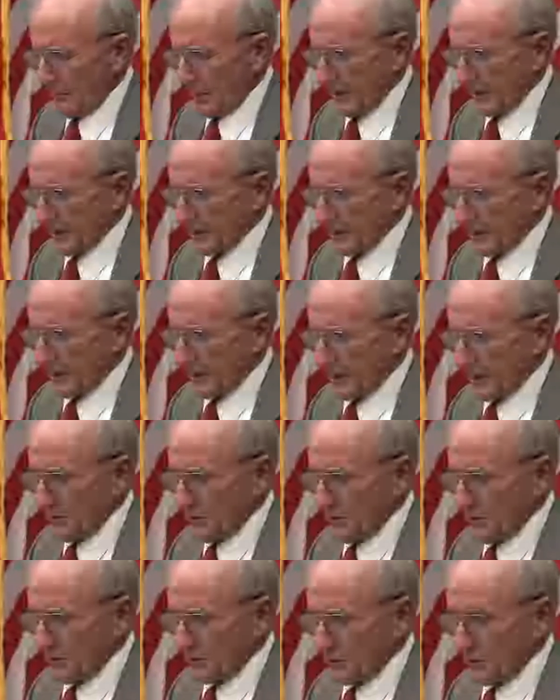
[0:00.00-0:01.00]
But,
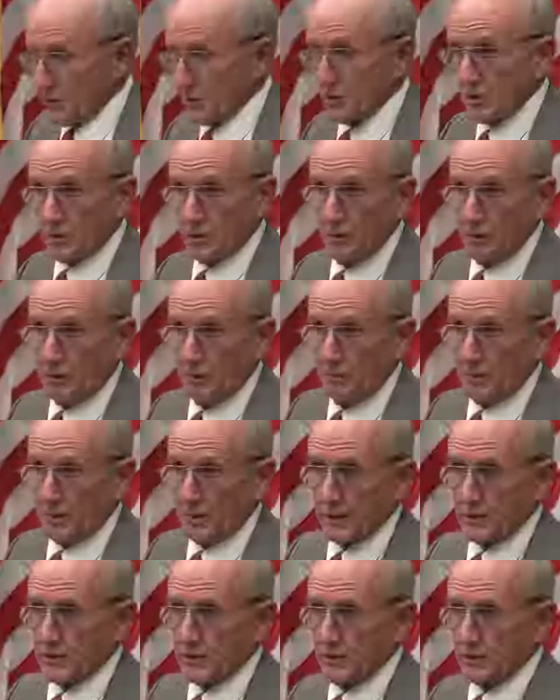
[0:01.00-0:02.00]
you know, she's a
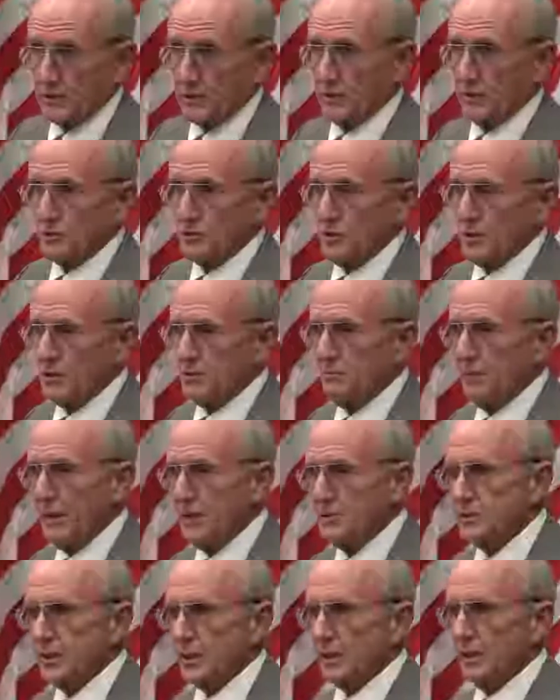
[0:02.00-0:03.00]
globalist, and so she's
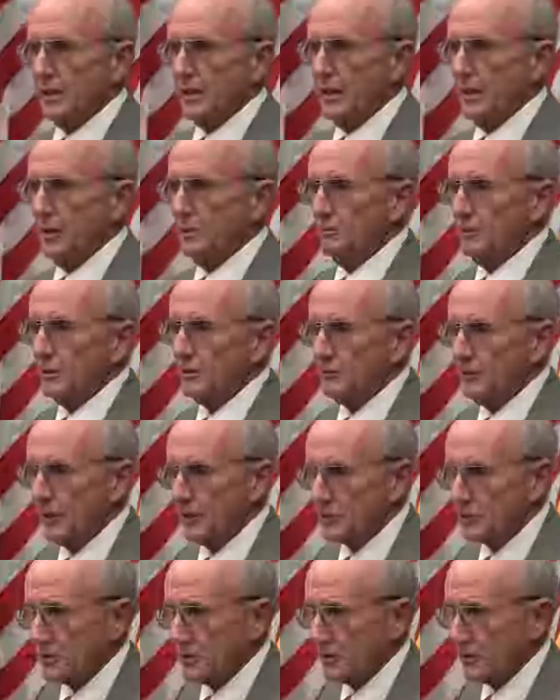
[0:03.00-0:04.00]
basically helping
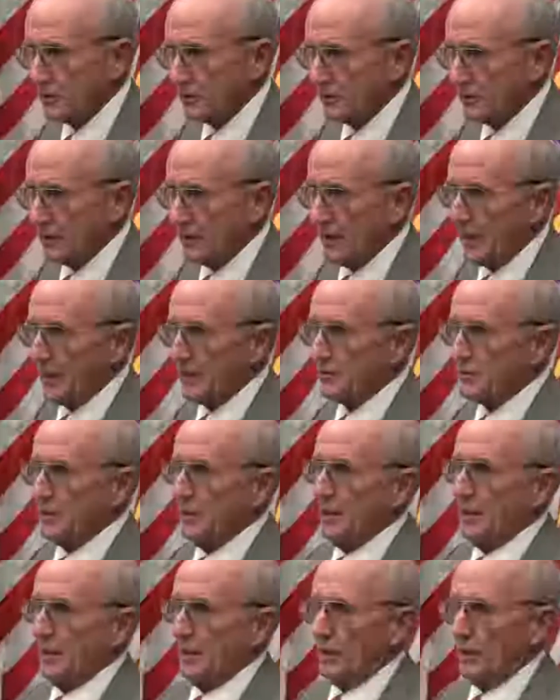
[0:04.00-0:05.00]
Russia
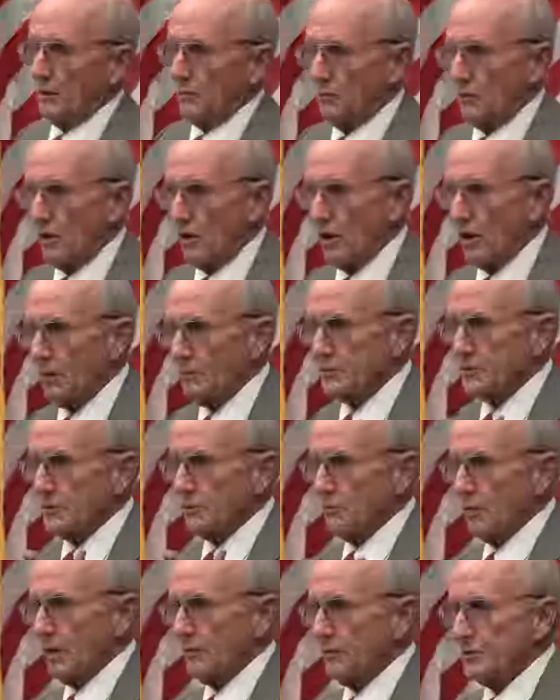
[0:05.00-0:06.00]
get arms
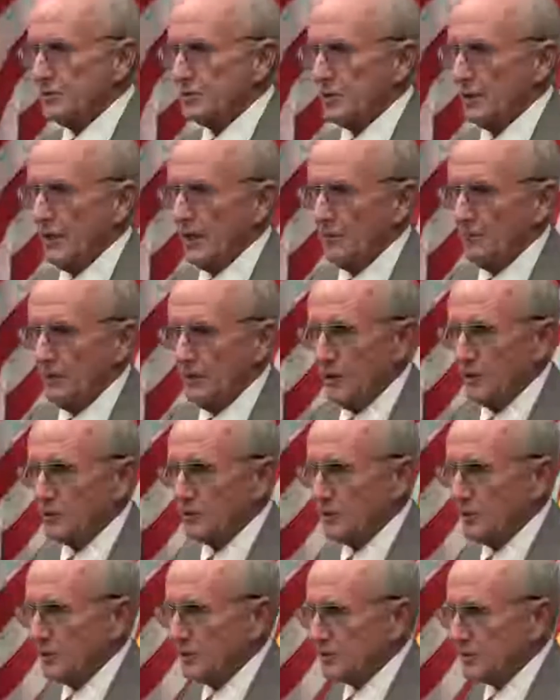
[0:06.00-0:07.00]
and weapons and
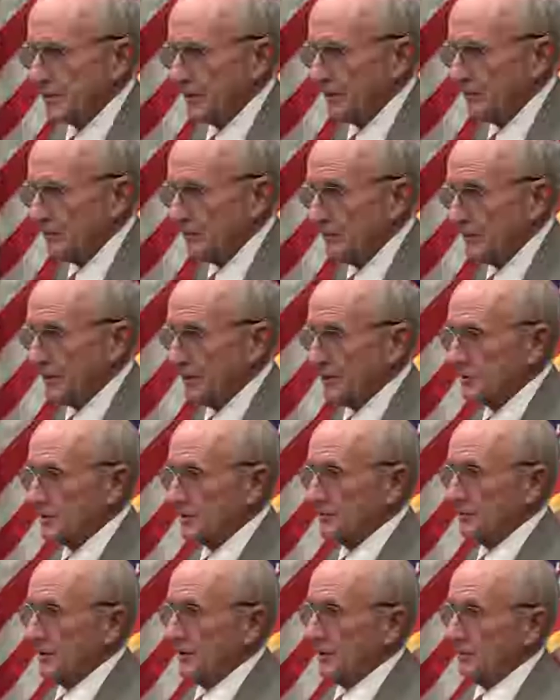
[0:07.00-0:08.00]
ammunition, et cetera, because
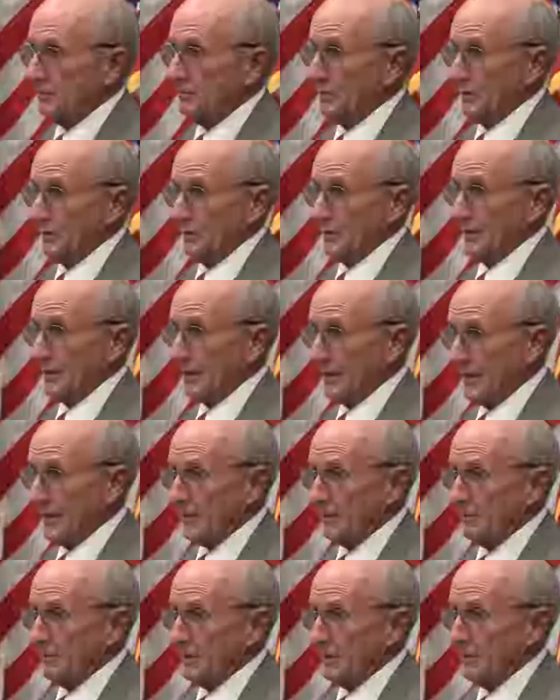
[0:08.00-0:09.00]
they're trying to build an
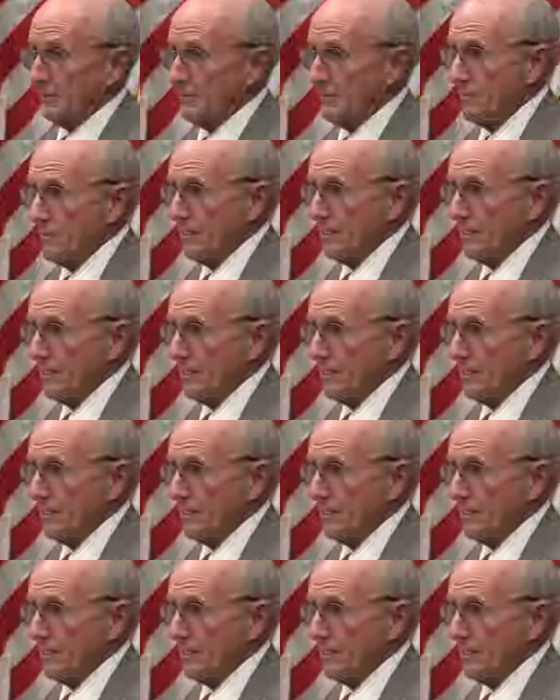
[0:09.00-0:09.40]
enemy.